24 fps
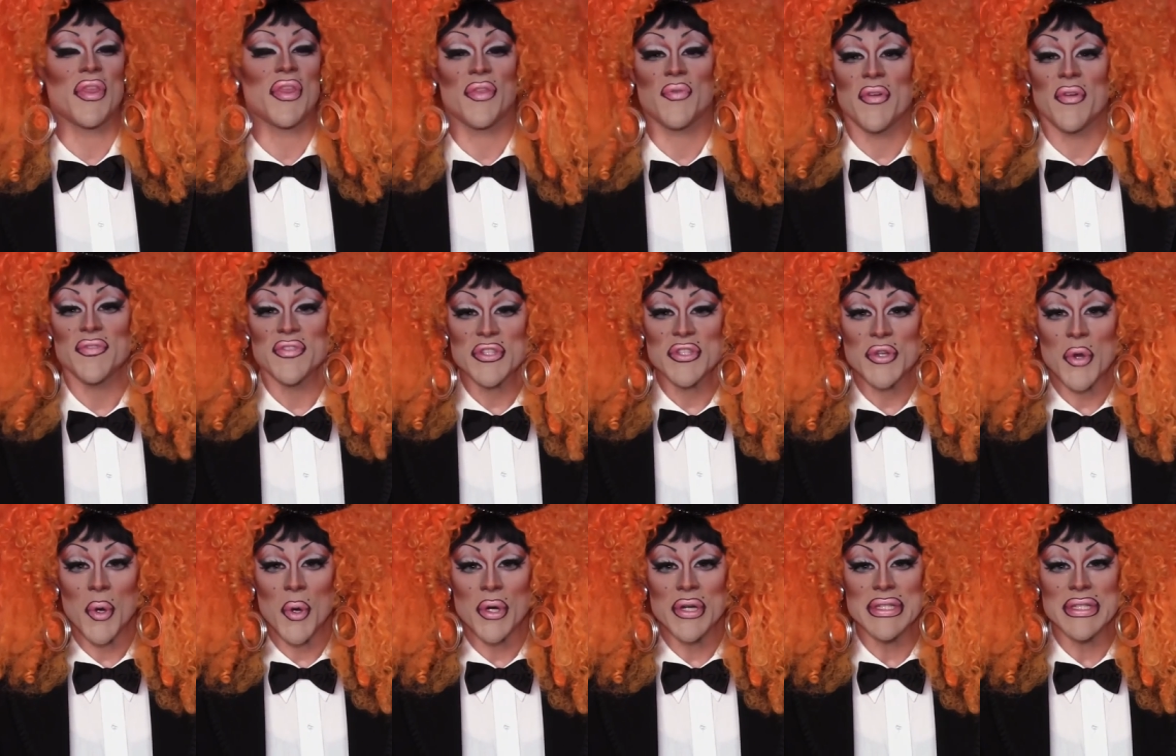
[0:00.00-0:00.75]
thrift
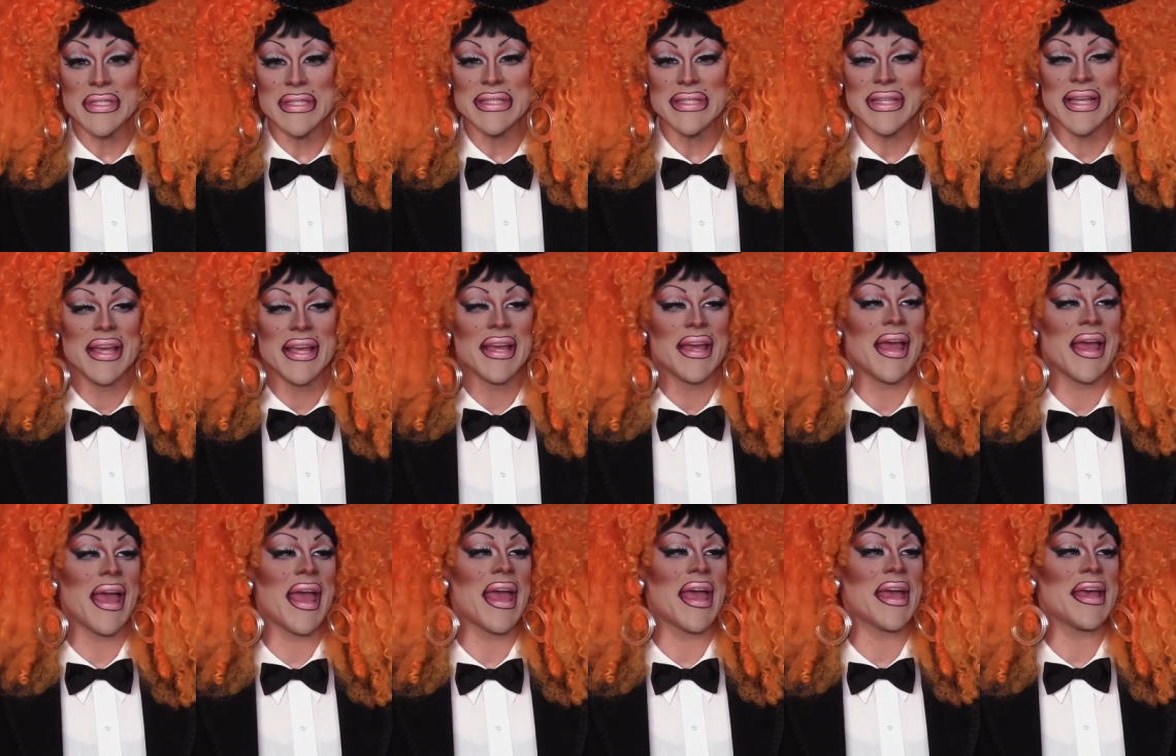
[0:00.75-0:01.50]
stores,
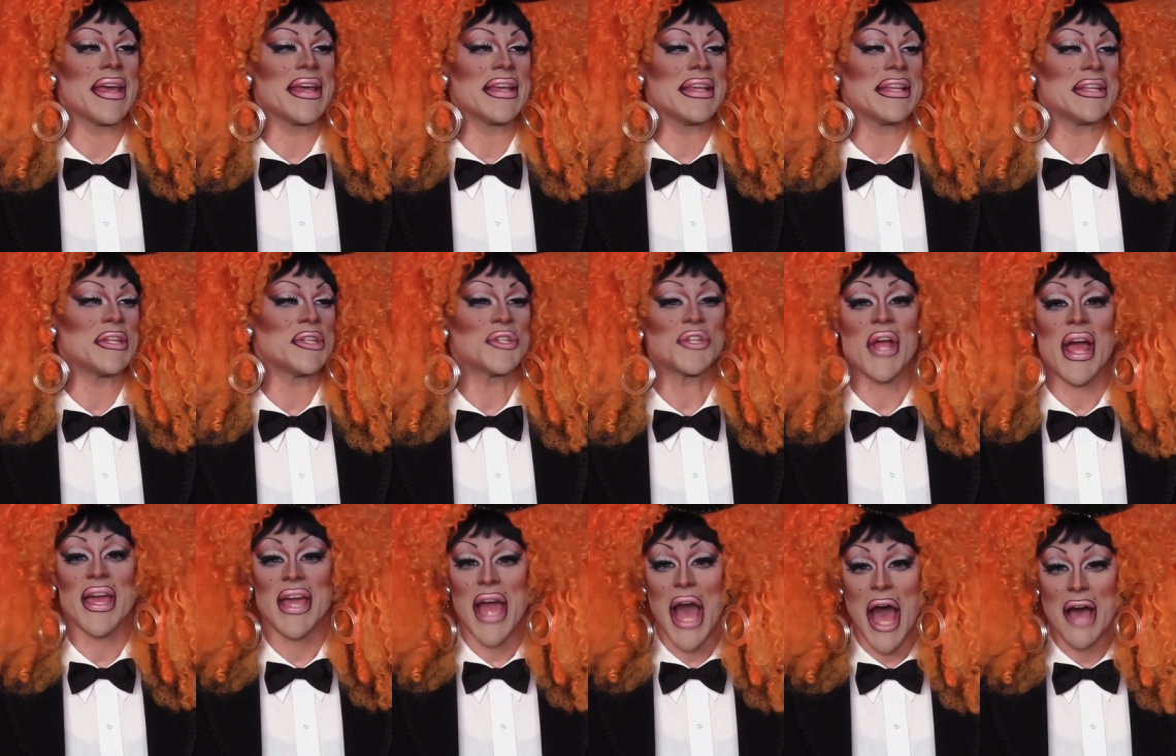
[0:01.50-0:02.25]
and
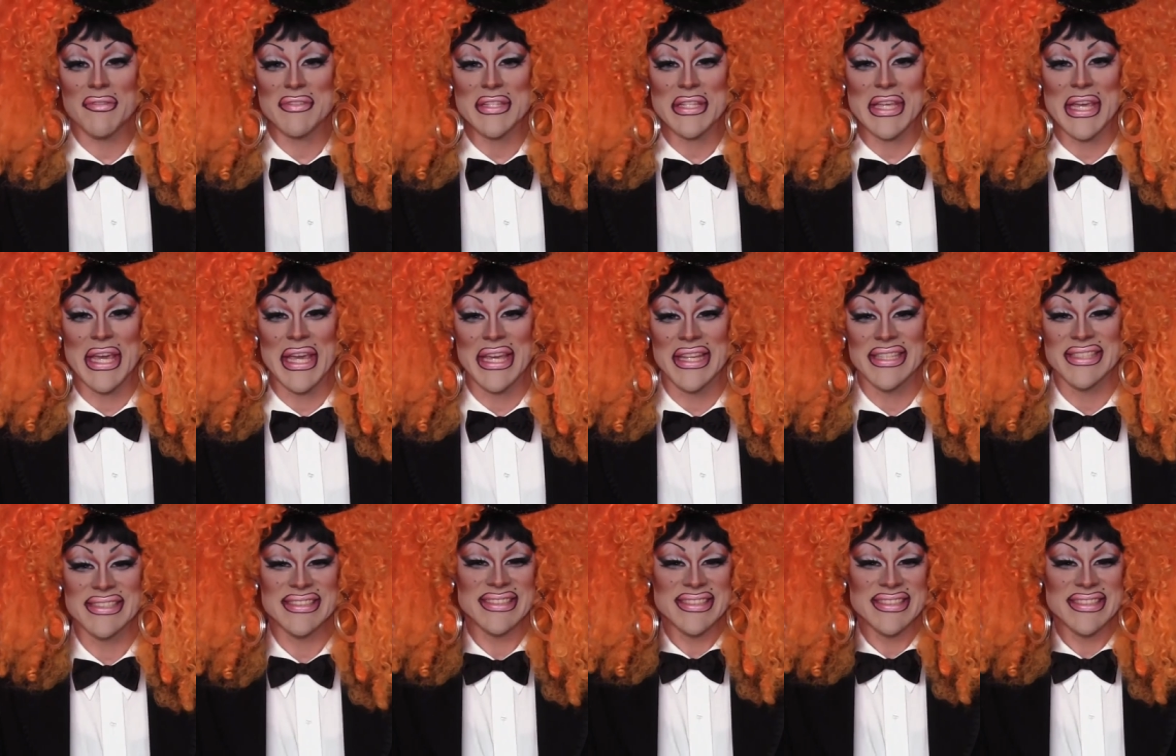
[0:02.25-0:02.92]
Tchaikovsky.